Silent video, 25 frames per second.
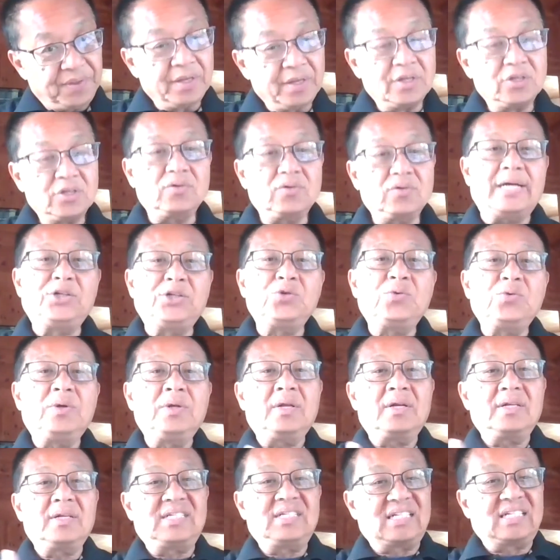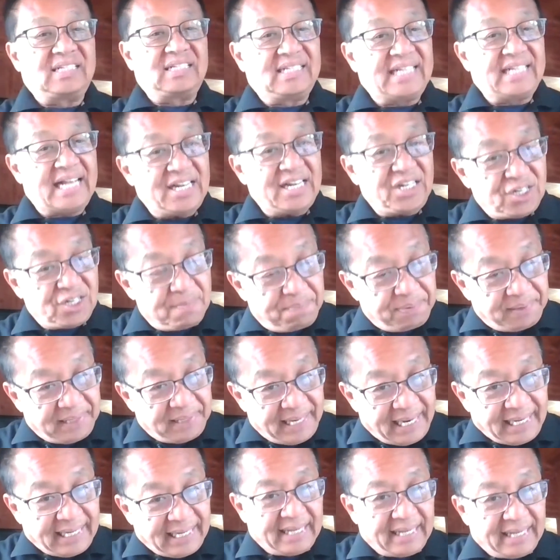So I do a lot of succession
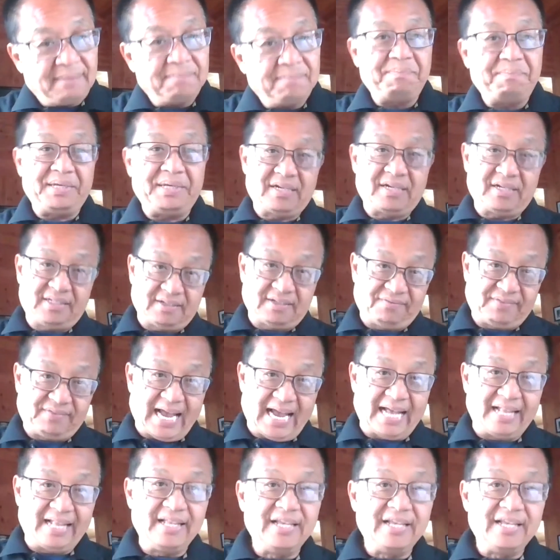planning because of that.